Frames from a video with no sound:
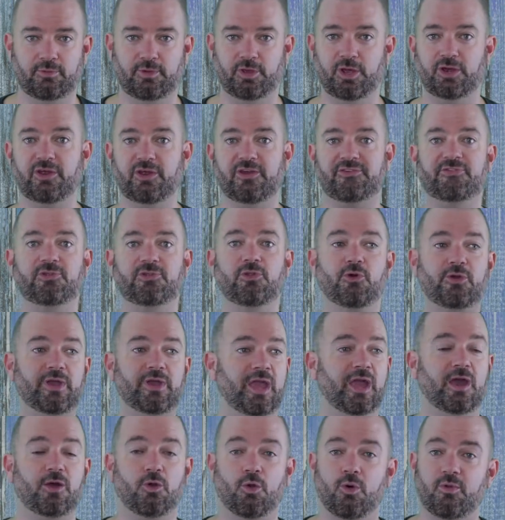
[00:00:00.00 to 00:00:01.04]
You're just
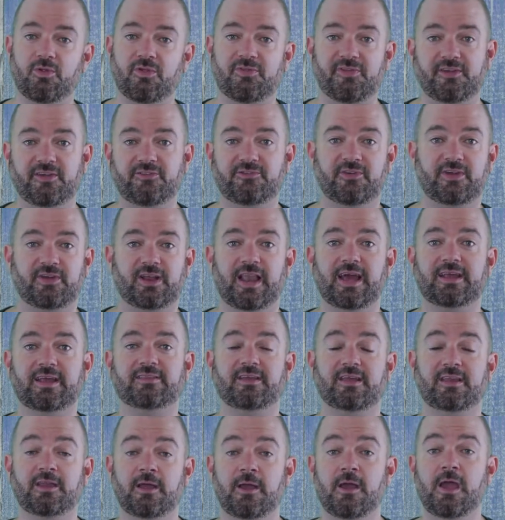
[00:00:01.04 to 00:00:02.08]
looking at all the things you
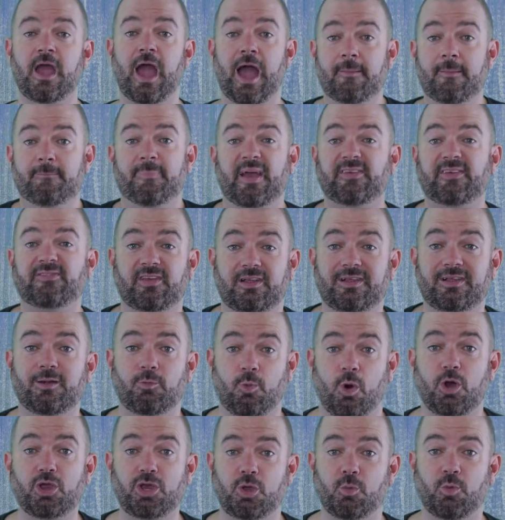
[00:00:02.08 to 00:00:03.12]
collected and basically
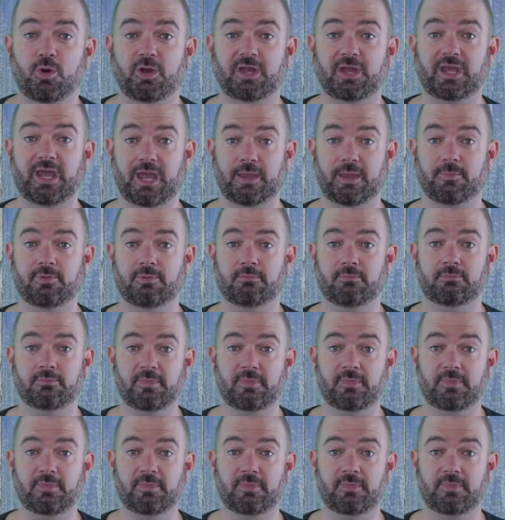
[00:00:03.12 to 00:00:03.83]
what you want to keep.